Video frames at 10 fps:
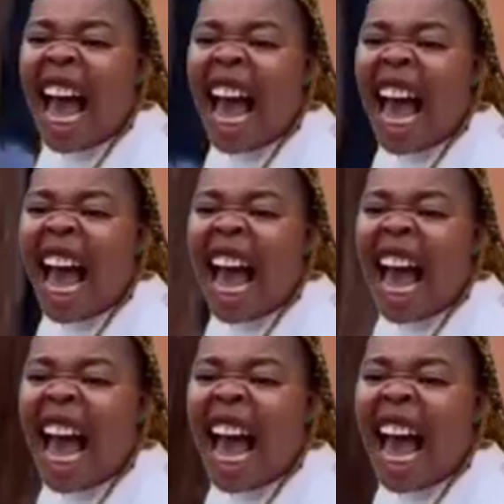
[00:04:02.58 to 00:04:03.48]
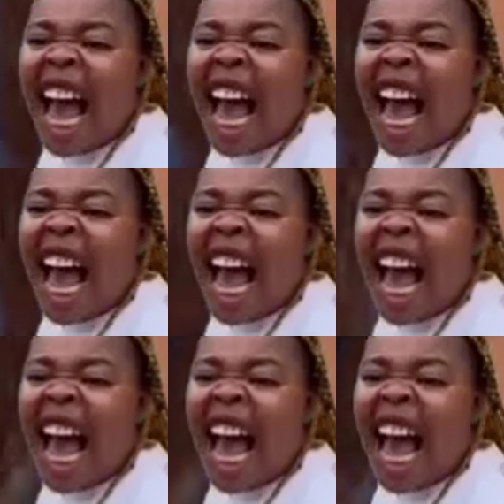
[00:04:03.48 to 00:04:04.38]

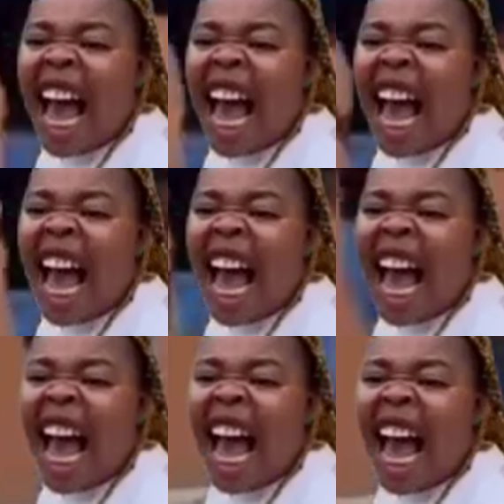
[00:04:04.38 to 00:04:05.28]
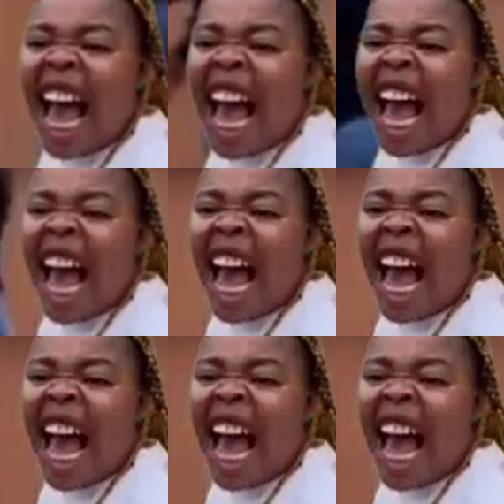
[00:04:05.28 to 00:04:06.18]

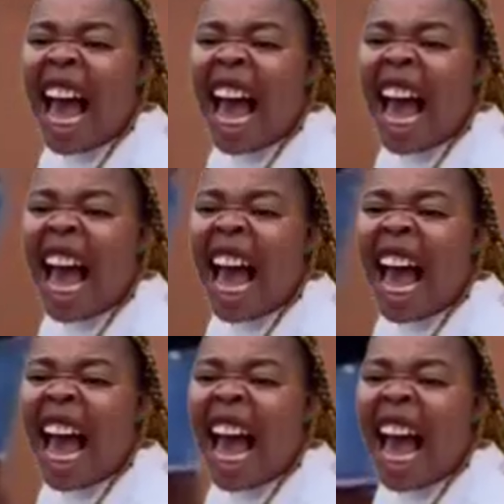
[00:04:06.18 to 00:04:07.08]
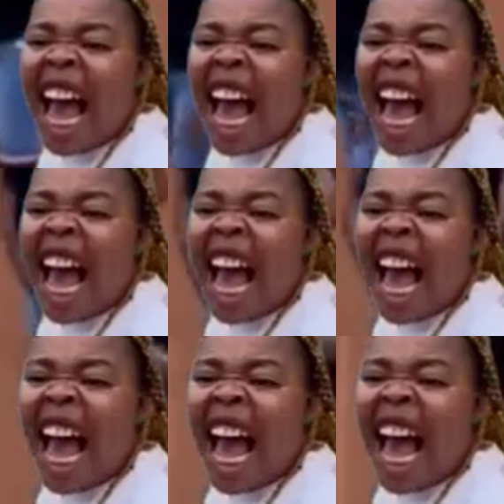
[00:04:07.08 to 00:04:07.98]

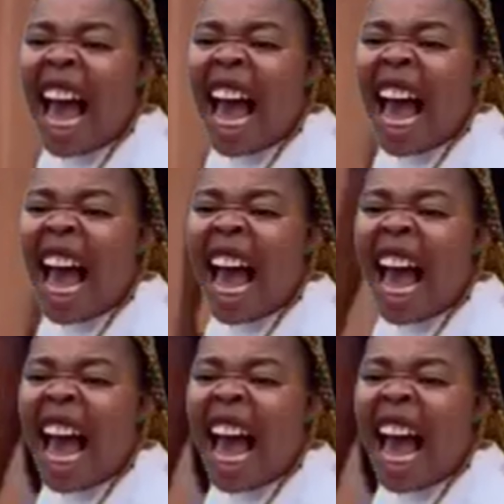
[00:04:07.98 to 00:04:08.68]
The person shown says nothing.